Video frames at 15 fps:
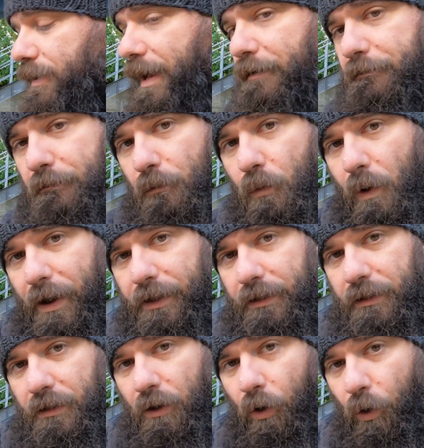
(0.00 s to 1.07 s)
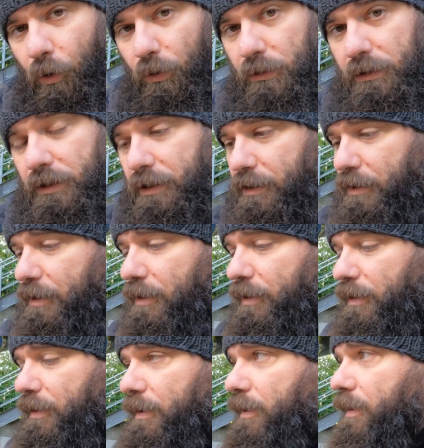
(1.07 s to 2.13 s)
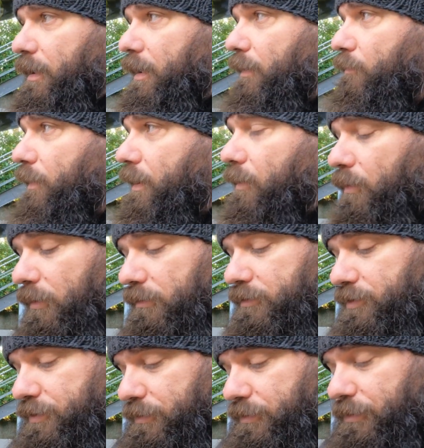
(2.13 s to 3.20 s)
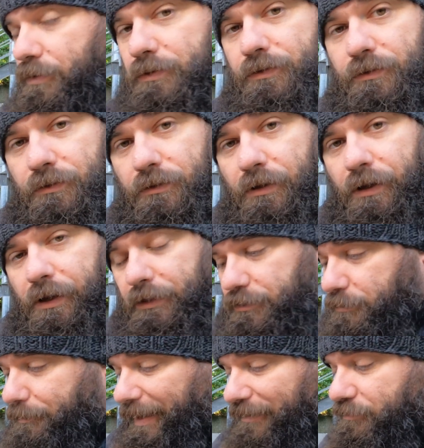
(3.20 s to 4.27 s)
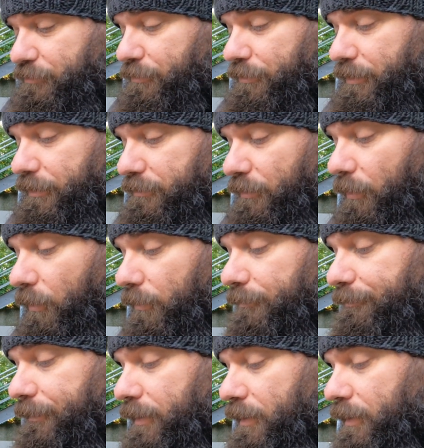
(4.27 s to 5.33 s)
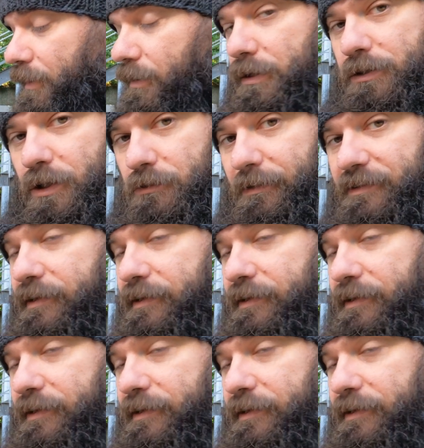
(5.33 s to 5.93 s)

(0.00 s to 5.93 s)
to have one hole to pass through the hole. Just